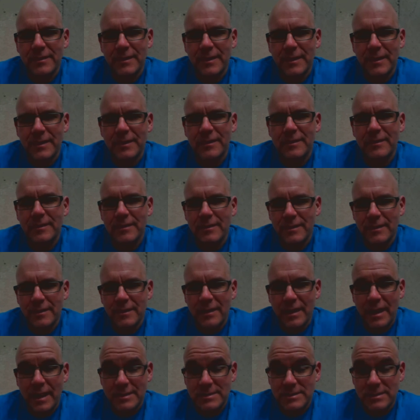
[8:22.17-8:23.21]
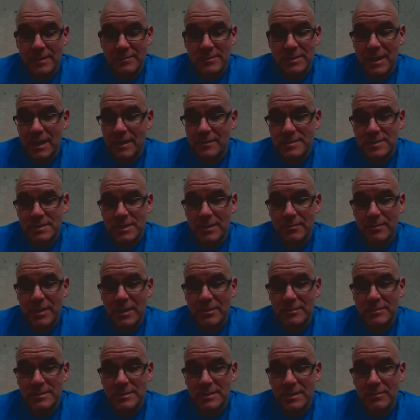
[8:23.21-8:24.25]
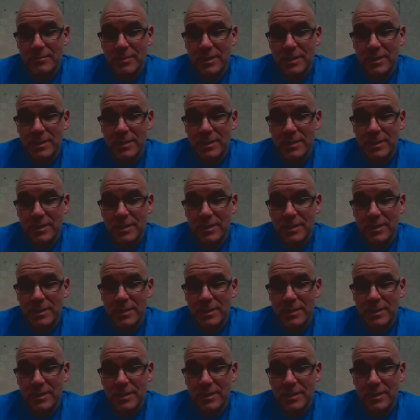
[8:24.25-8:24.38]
And sometimes about